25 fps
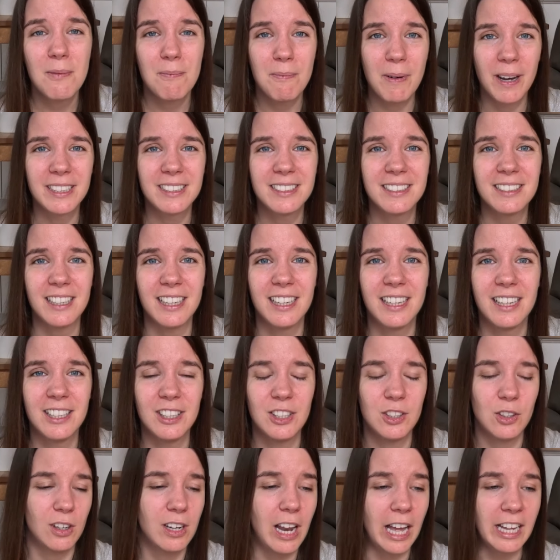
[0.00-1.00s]
But
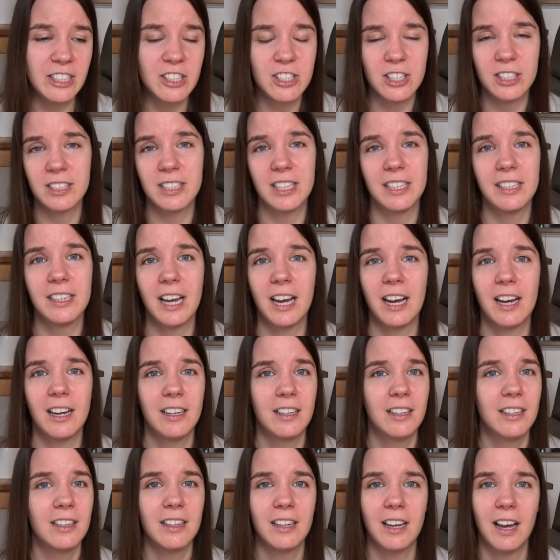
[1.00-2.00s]
your lunch and dinner,
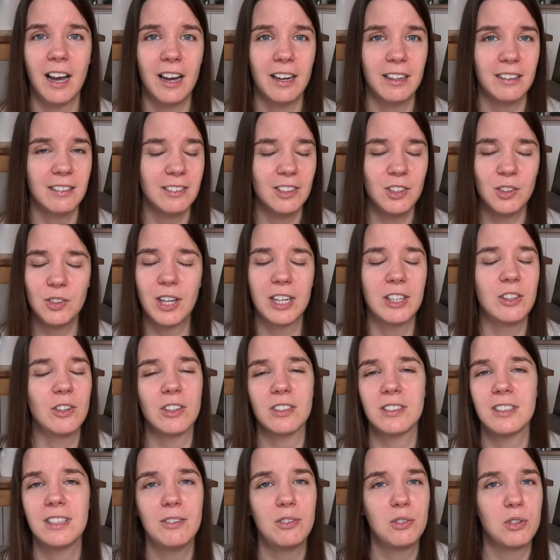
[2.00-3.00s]
you
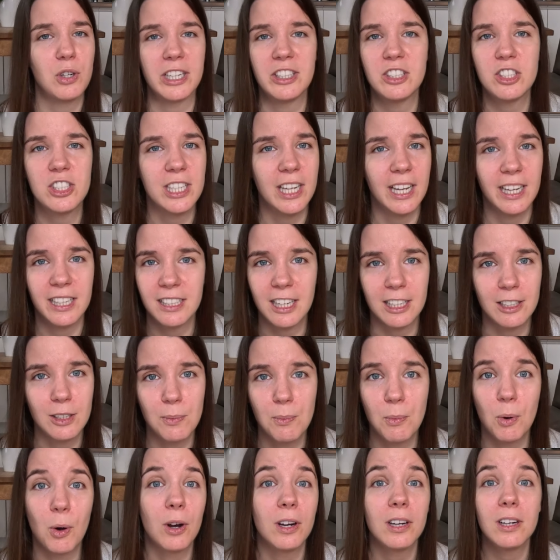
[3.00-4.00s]
cannot differentiate
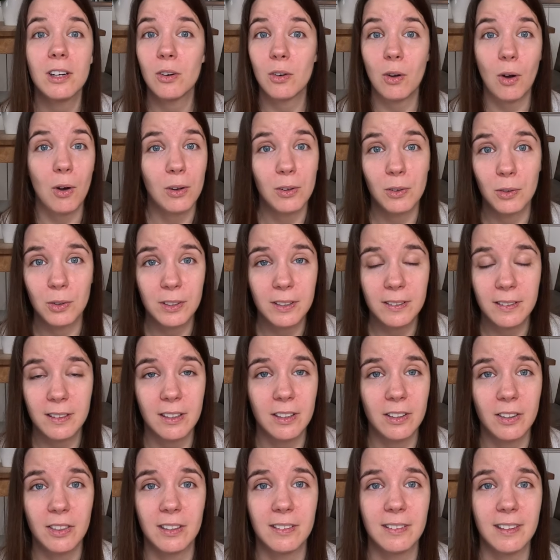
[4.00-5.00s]
anymore. It all looks
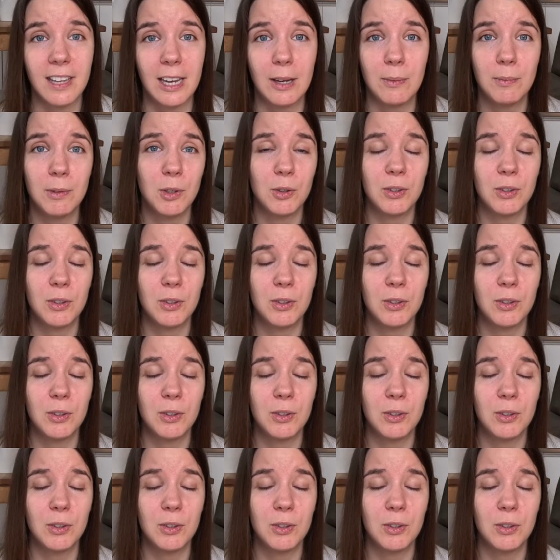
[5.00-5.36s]
the same.